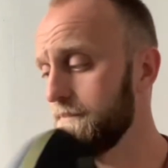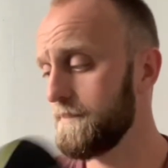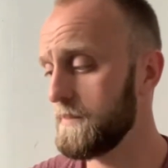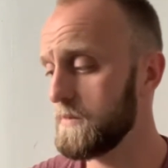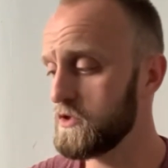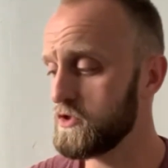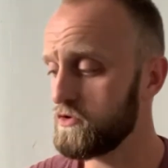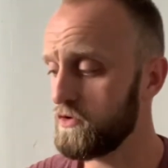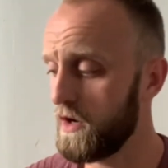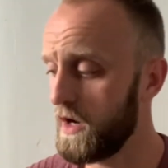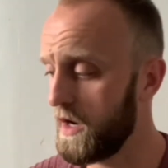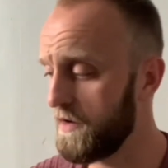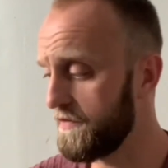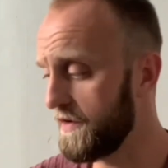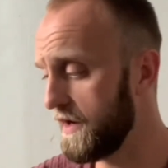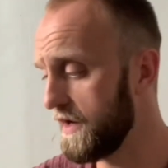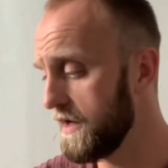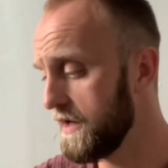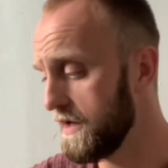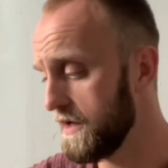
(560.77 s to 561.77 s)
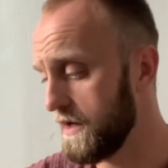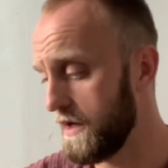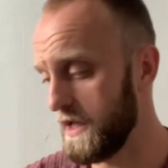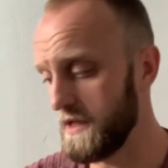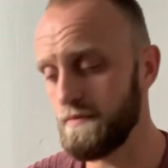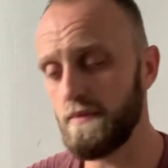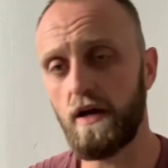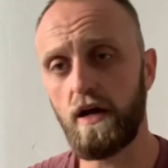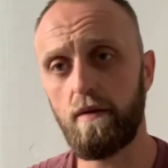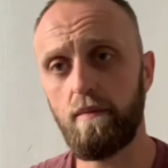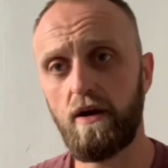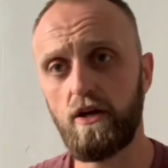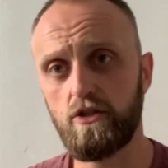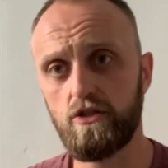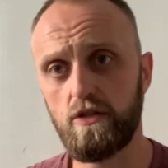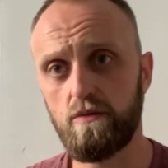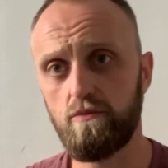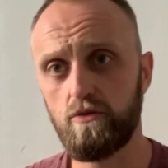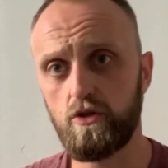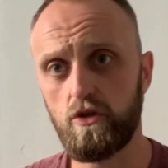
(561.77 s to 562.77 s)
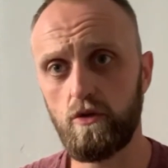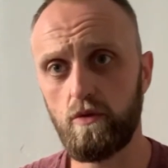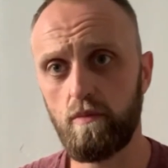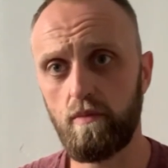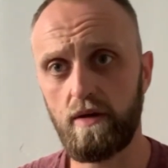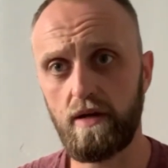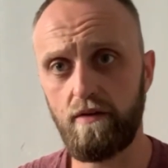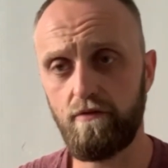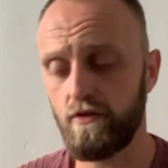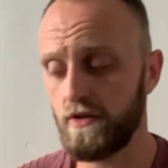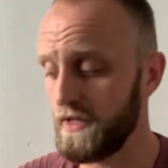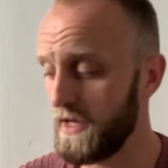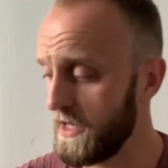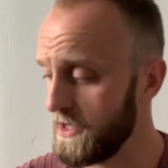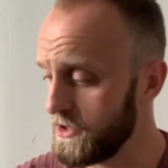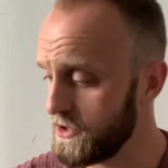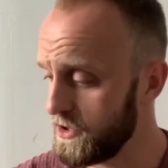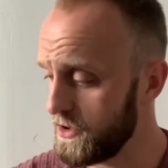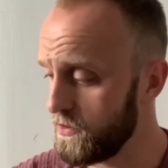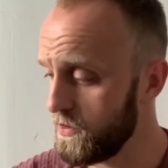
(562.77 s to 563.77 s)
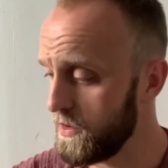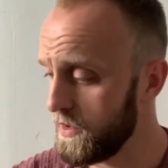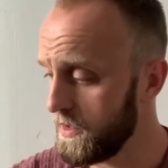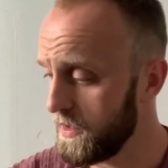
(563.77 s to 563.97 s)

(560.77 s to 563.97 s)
Strava, and it's mainly my gym shoe and my everyday shoe.